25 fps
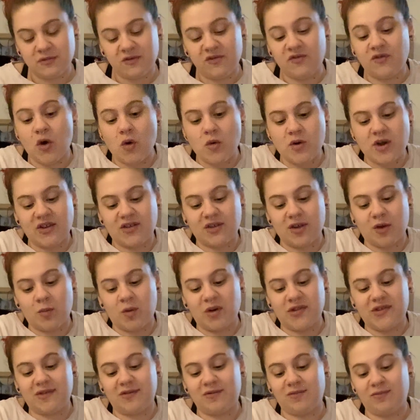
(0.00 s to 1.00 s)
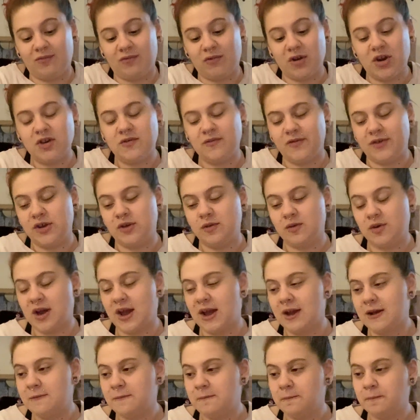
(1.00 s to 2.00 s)
focus on what's in front of you,
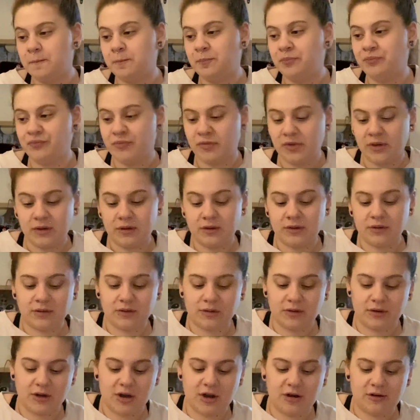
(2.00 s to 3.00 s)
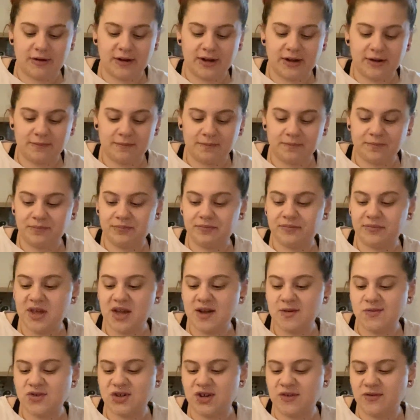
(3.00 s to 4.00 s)
okay? All right,
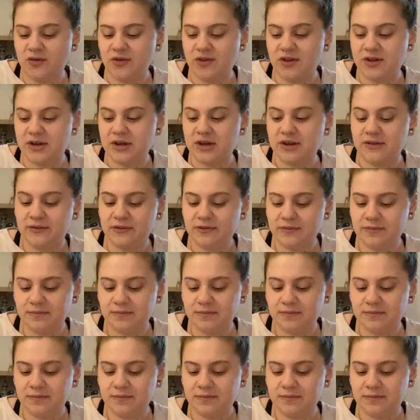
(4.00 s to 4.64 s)
I've shuffled enough.